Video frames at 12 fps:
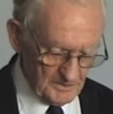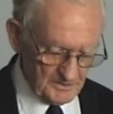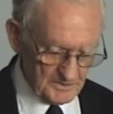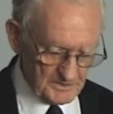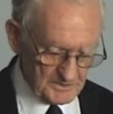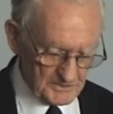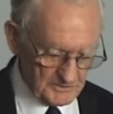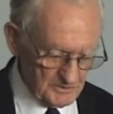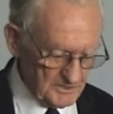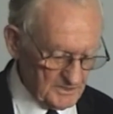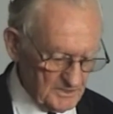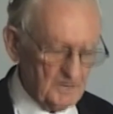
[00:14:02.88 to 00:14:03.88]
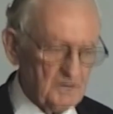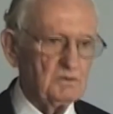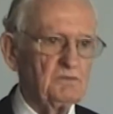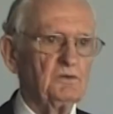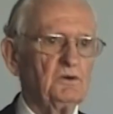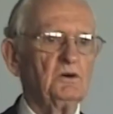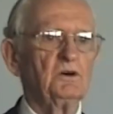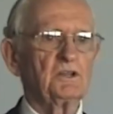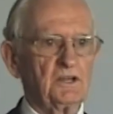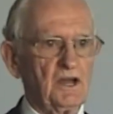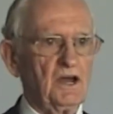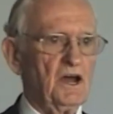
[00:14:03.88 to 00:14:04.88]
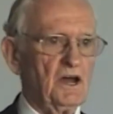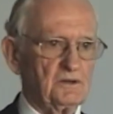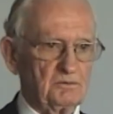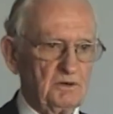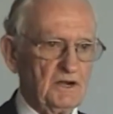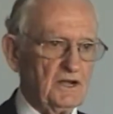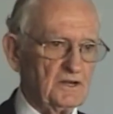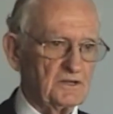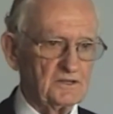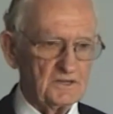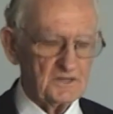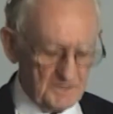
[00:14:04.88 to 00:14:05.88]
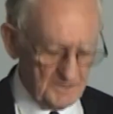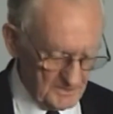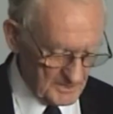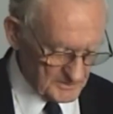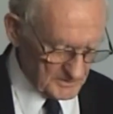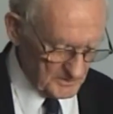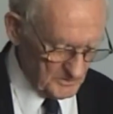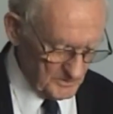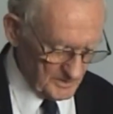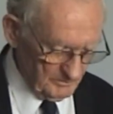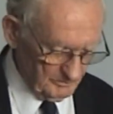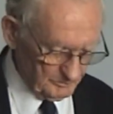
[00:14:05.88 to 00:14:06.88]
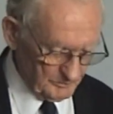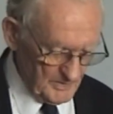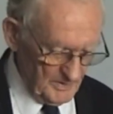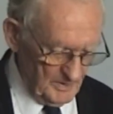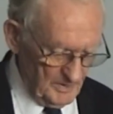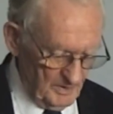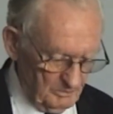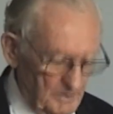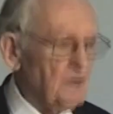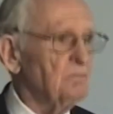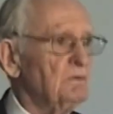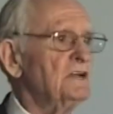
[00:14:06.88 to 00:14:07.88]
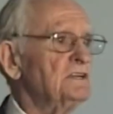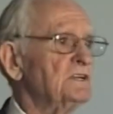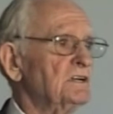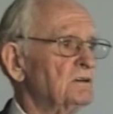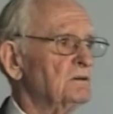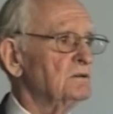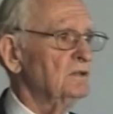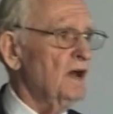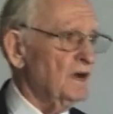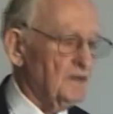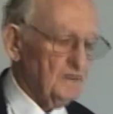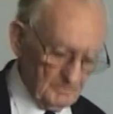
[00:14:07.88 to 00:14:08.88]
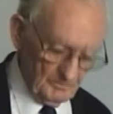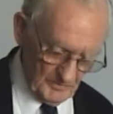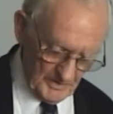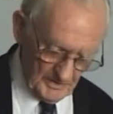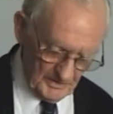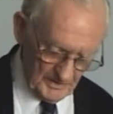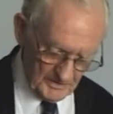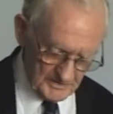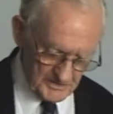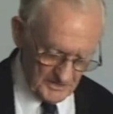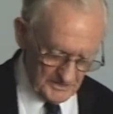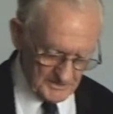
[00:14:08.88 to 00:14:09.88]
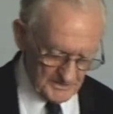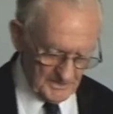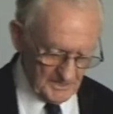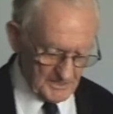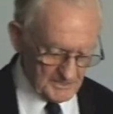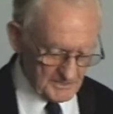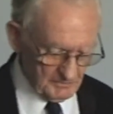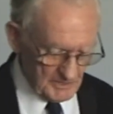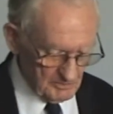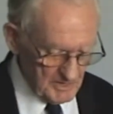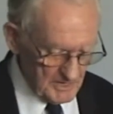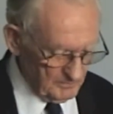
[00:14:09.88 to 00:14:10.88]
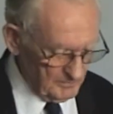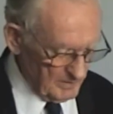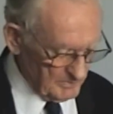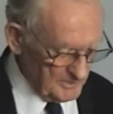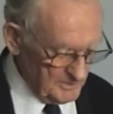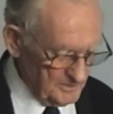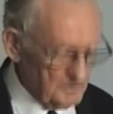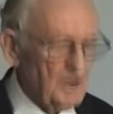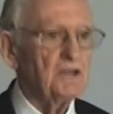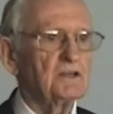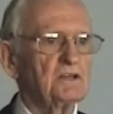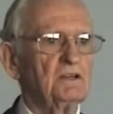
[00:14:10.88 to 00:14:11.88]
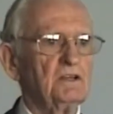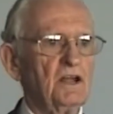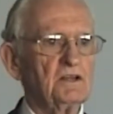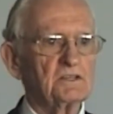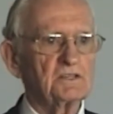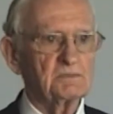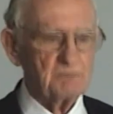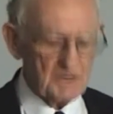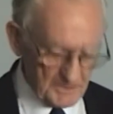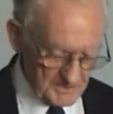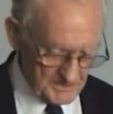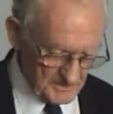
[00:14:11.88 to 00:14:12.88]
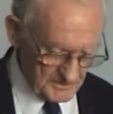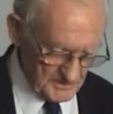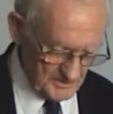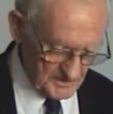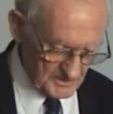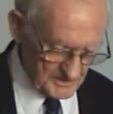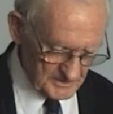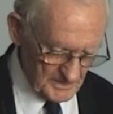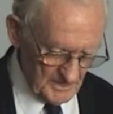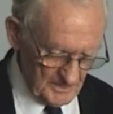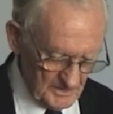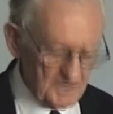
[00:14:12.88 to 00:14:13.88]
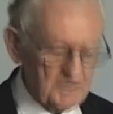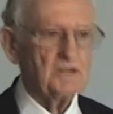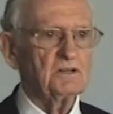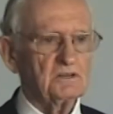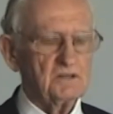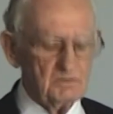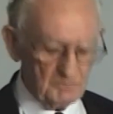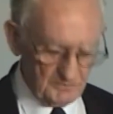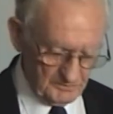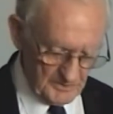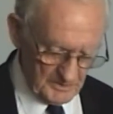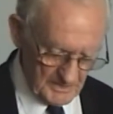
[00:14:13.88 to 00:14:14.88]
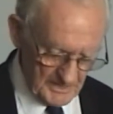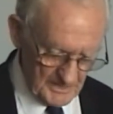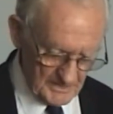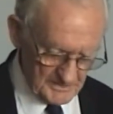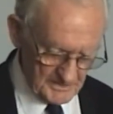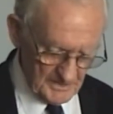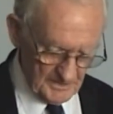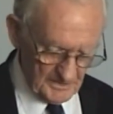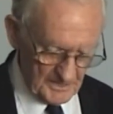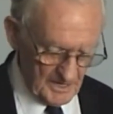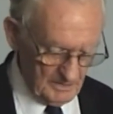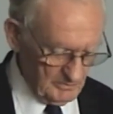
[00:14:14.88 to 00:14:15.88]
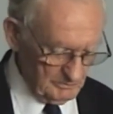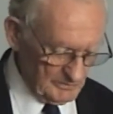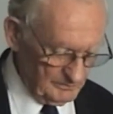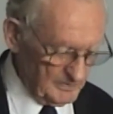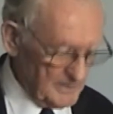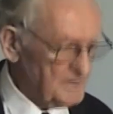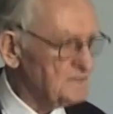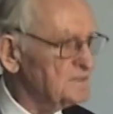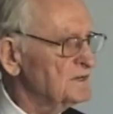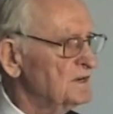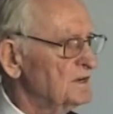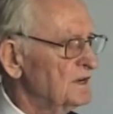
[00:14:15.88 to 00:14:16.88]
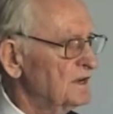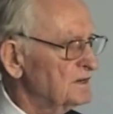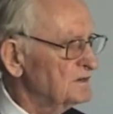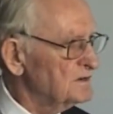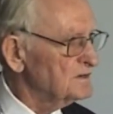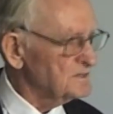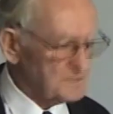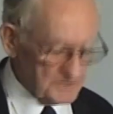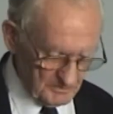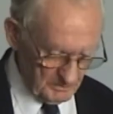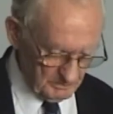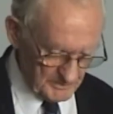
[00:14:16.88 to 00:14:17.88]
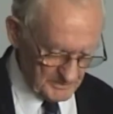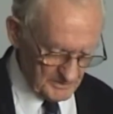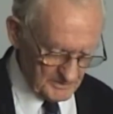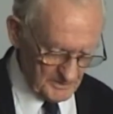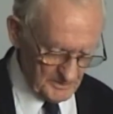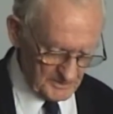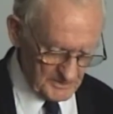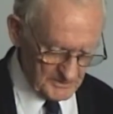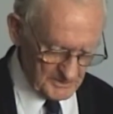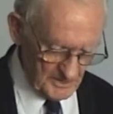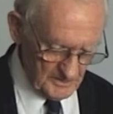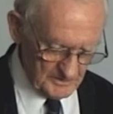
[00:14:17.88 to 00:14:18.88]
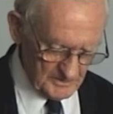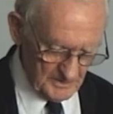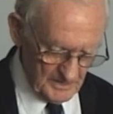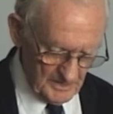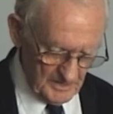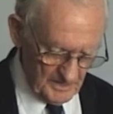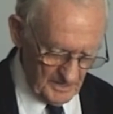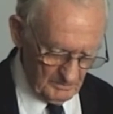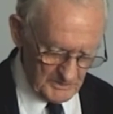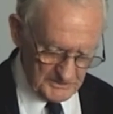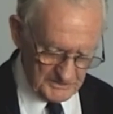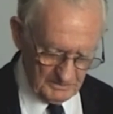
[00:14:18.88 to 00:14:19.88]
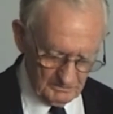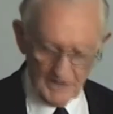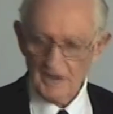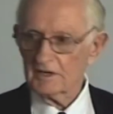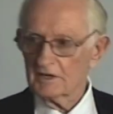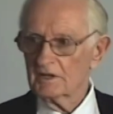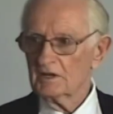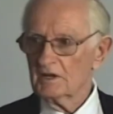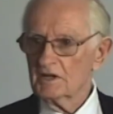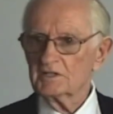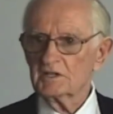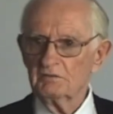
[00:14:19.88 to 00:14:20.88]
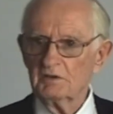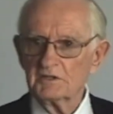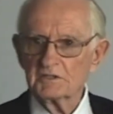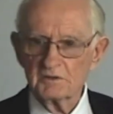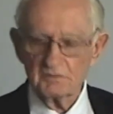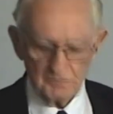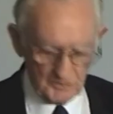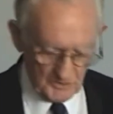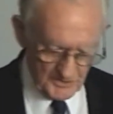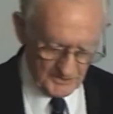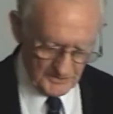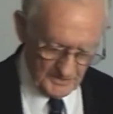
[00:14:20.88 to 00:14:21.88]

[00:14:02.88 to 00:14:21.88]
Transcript: onto the street before the guard rounded the next corner. By amazing good luck, he had chosen the house of a Greek family who hated and despised the Turks. They sheltered him for a few hours, they gave him a fez and a nondescript Turkish coat, and wished him luck as he ventured forth